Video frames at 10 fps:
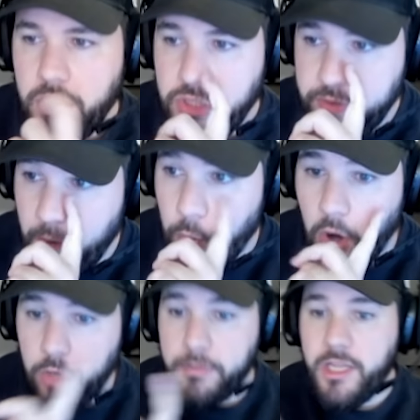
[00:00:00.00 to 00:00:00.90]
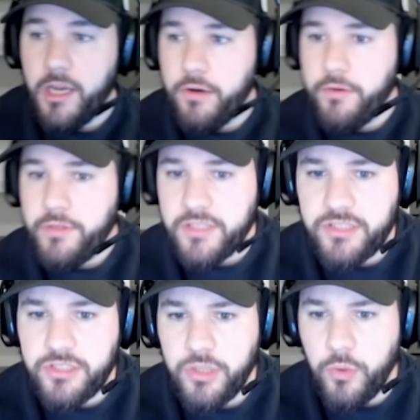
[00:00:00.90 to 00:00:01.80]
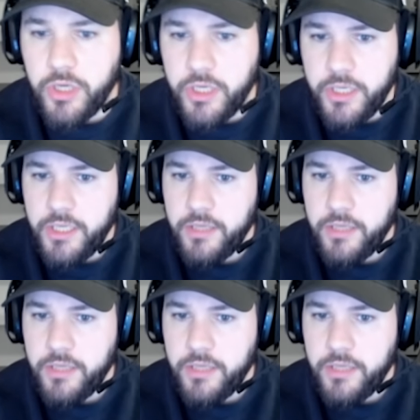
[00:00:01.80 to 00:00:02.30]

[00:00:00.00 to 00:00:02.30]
Dude, that water Malone looks so good.